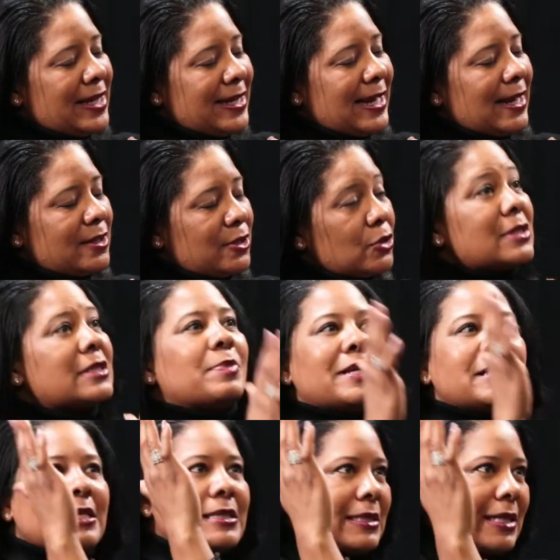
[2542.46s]
But it used to
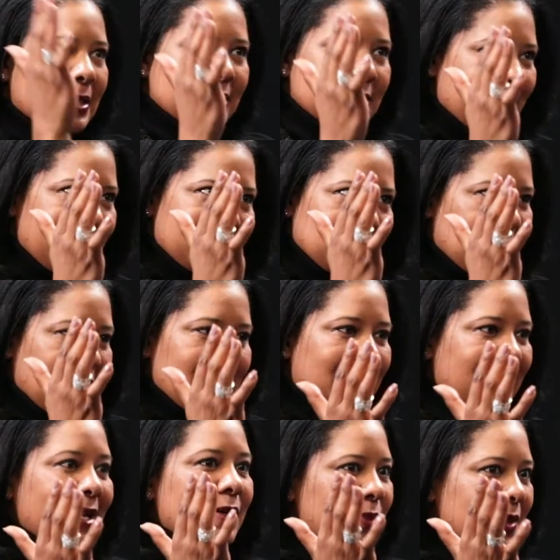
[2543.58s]
be just Nikki's Magic
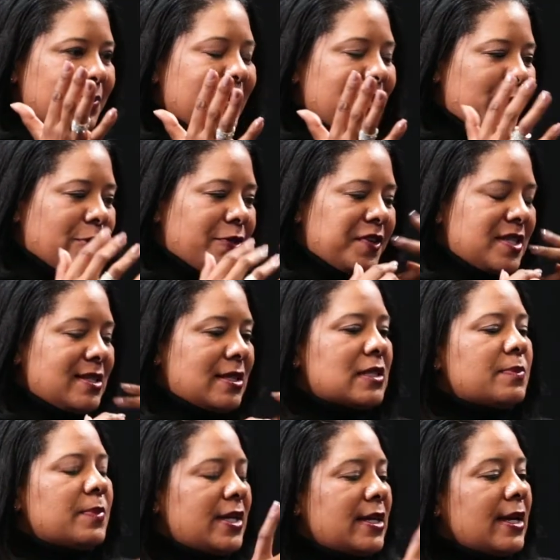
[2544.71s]
Wand, wouldn't make perfect
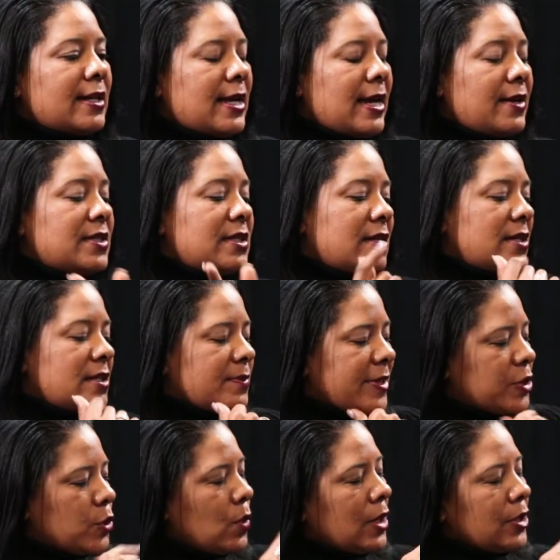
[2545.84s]
sense. But now it's Nikki's
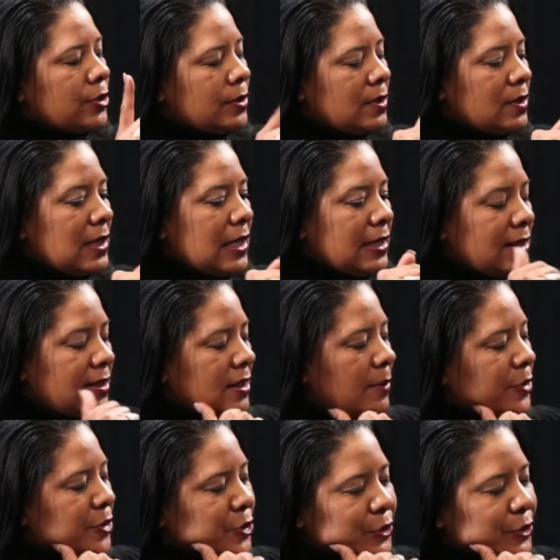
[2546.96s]
Magic Wand and number